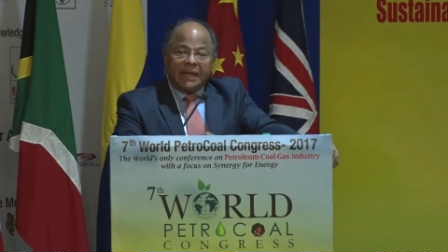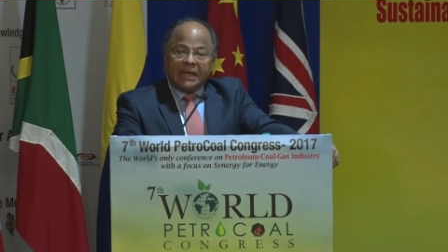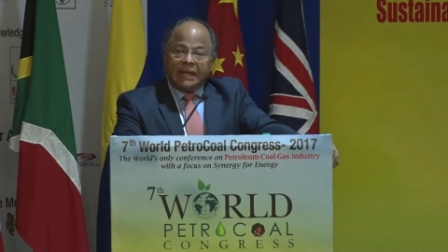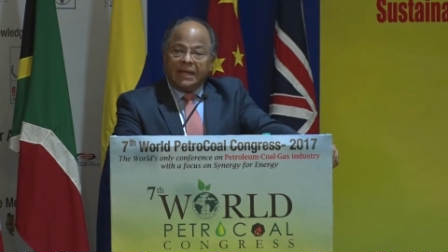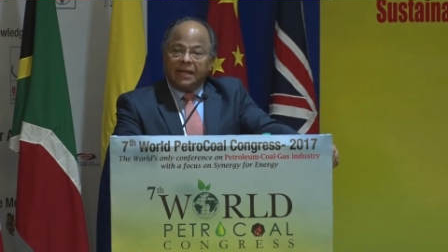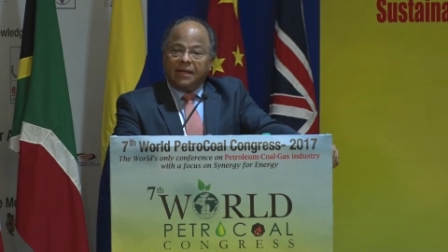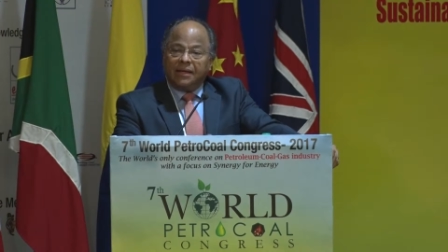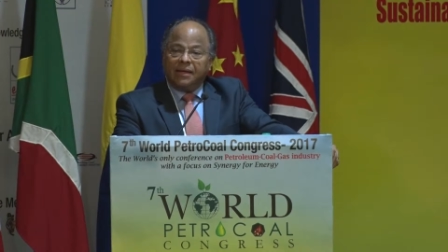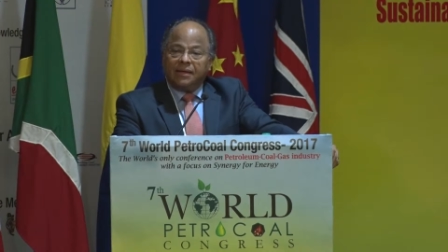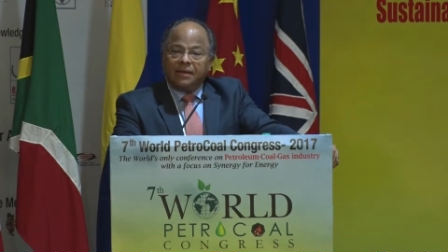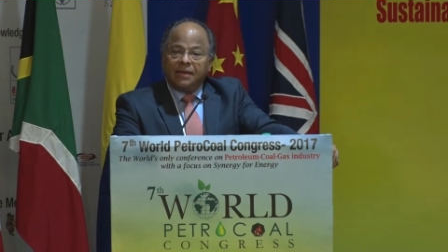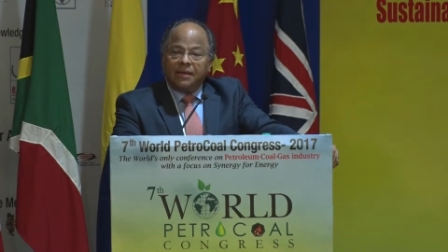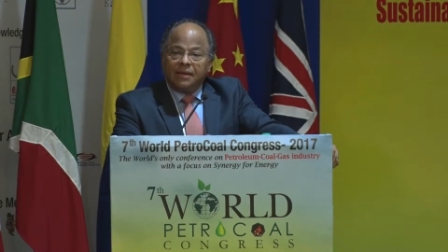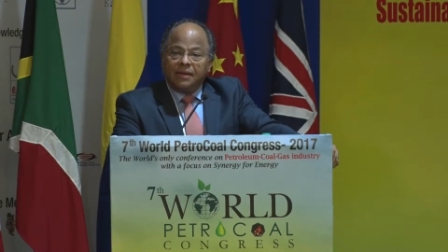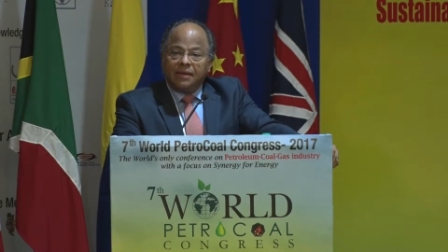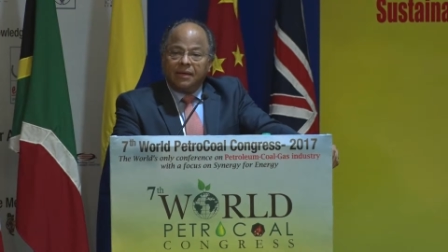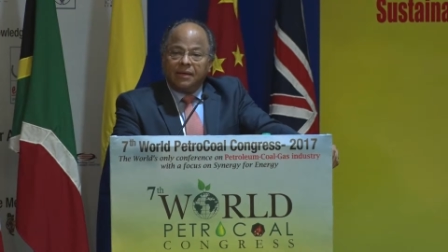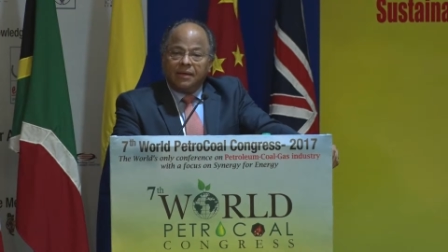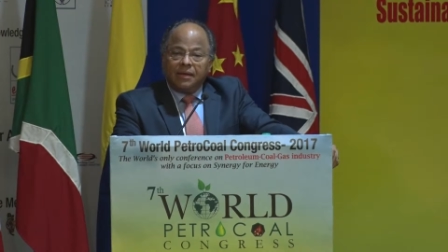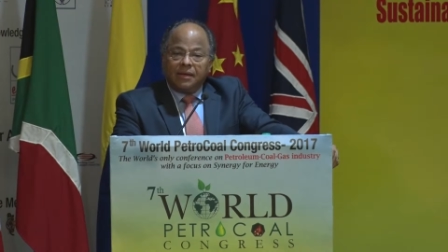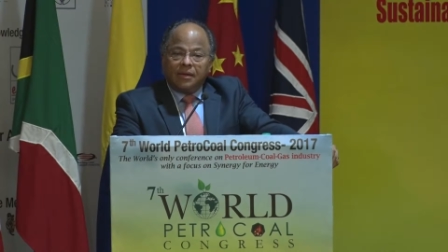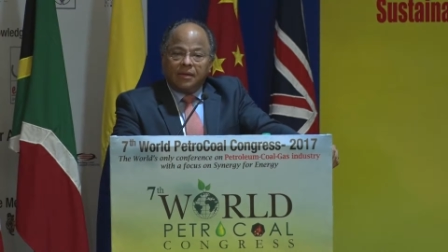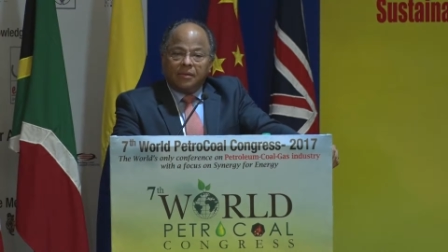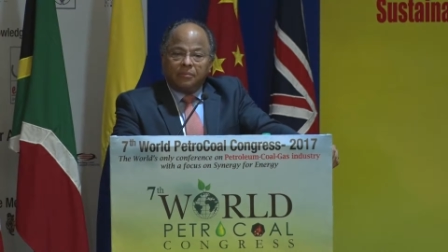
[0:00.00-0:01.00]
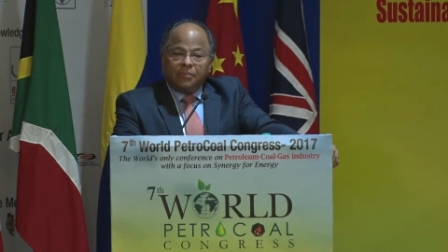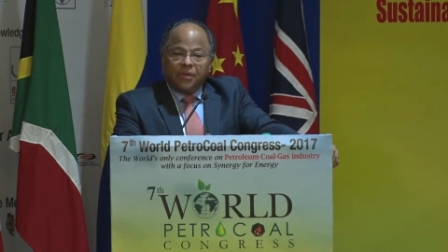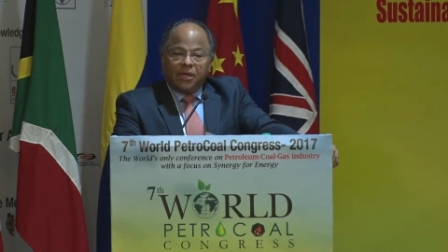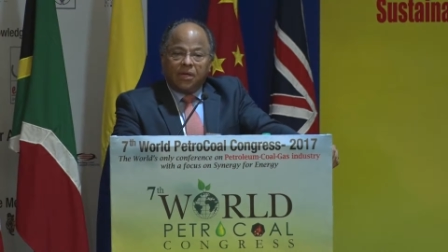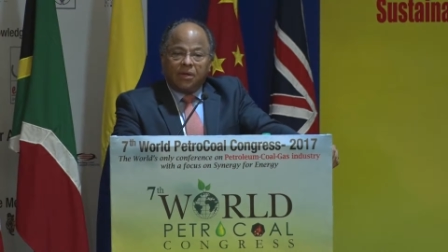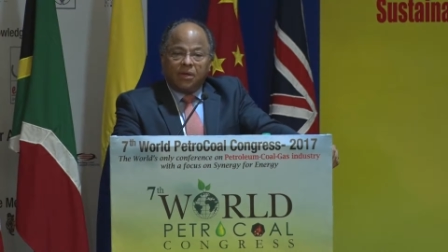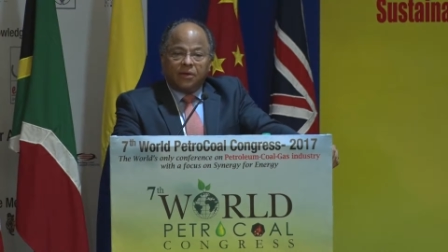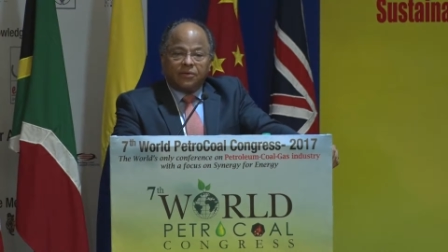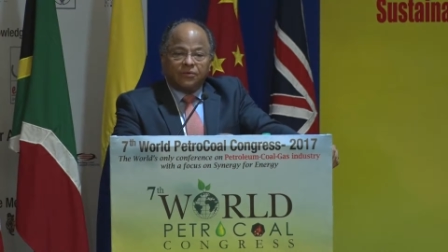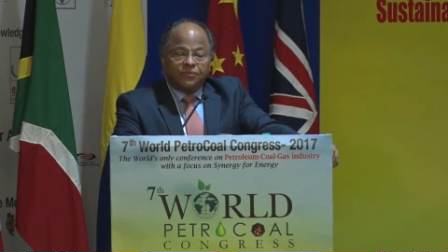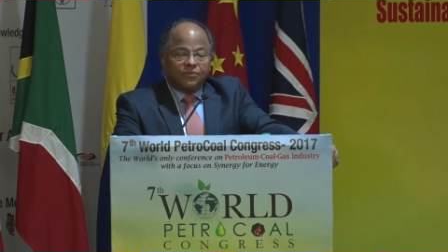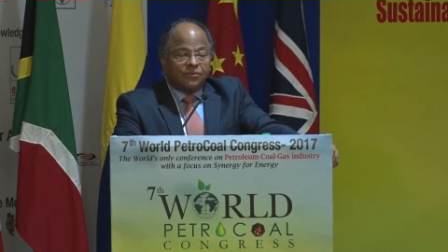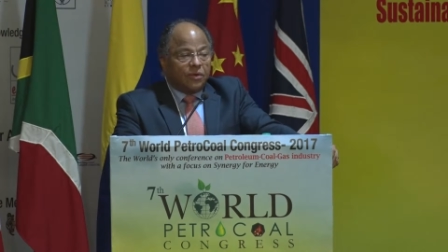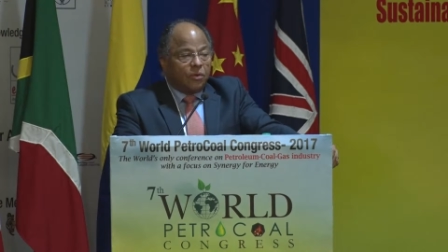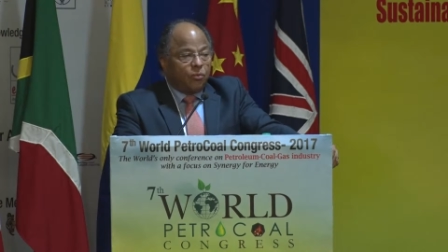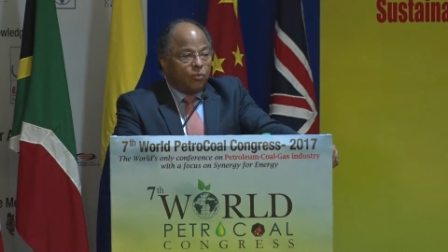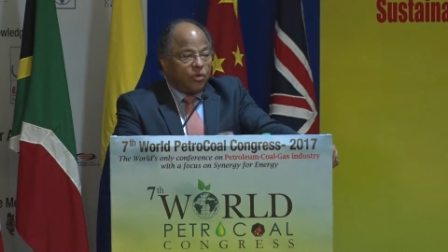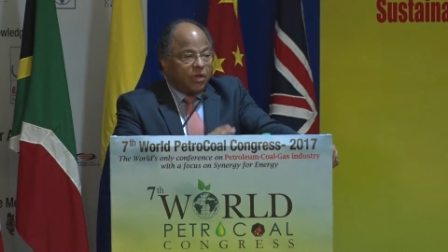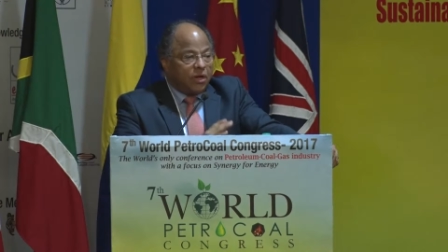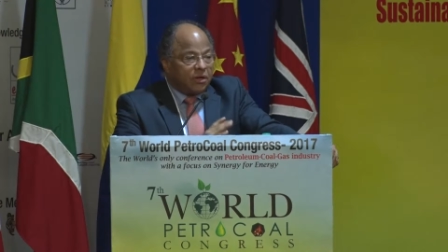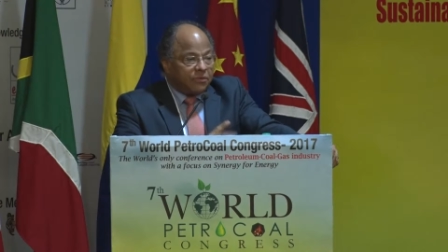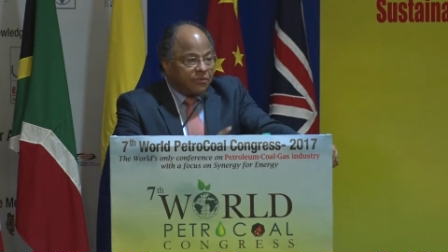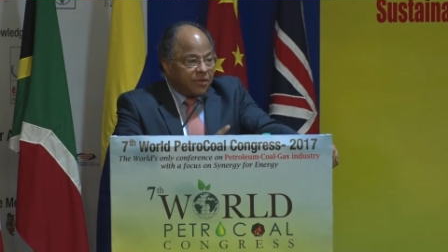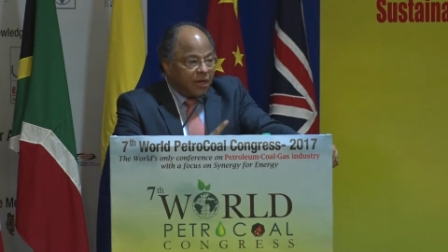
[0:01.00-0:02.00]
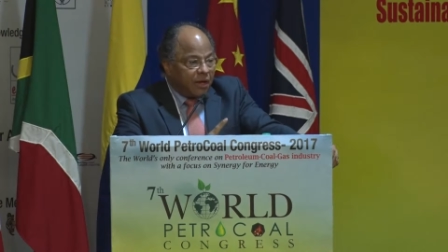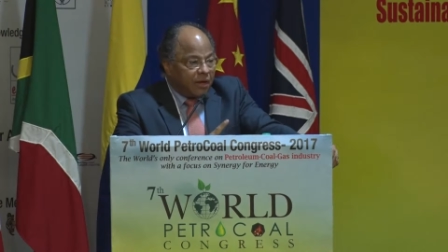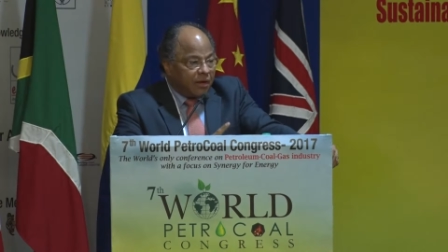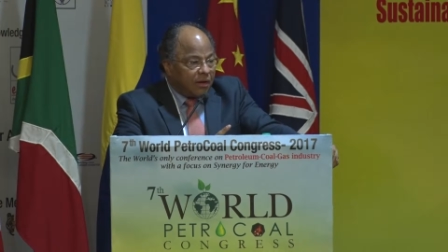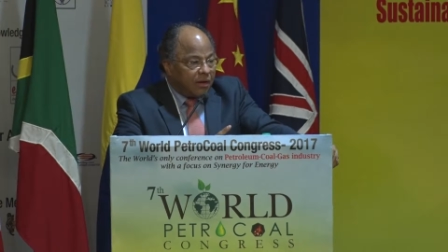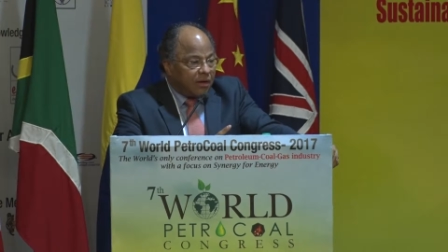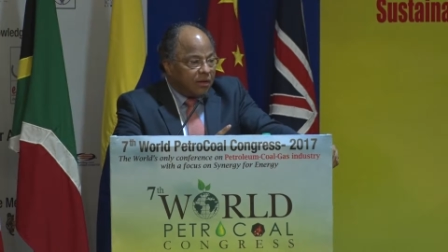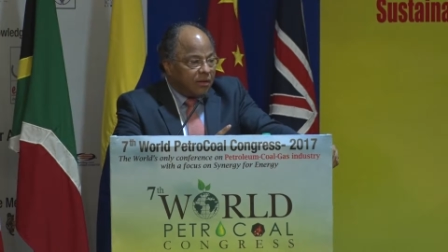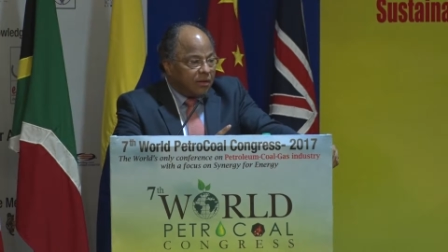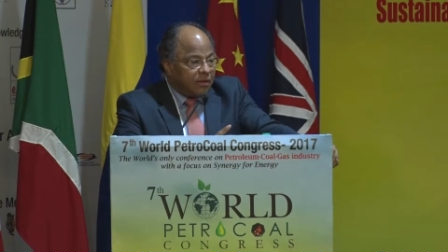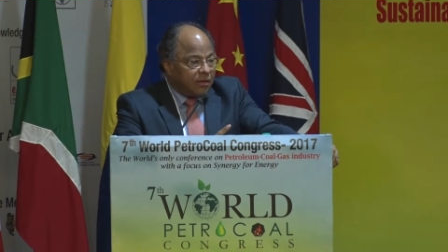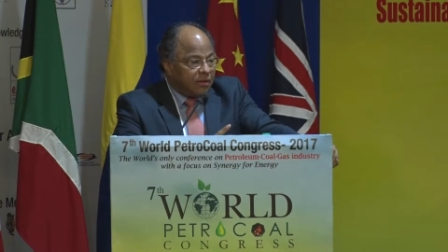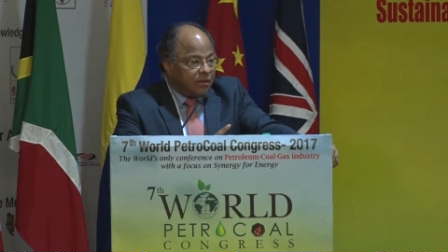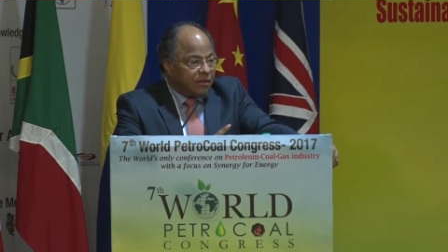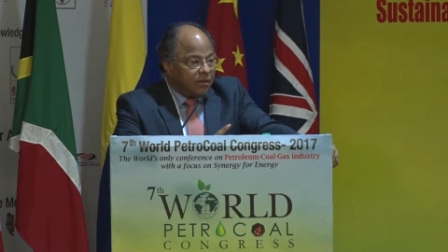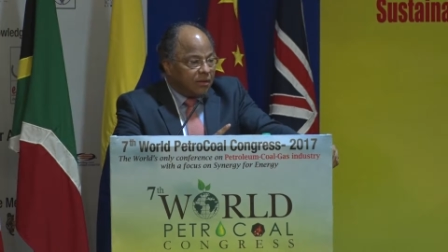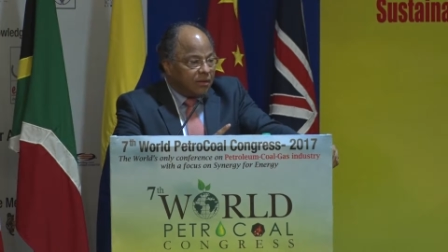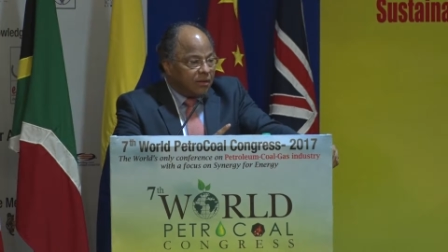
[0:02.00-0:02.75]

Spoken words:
meaning, because we are there,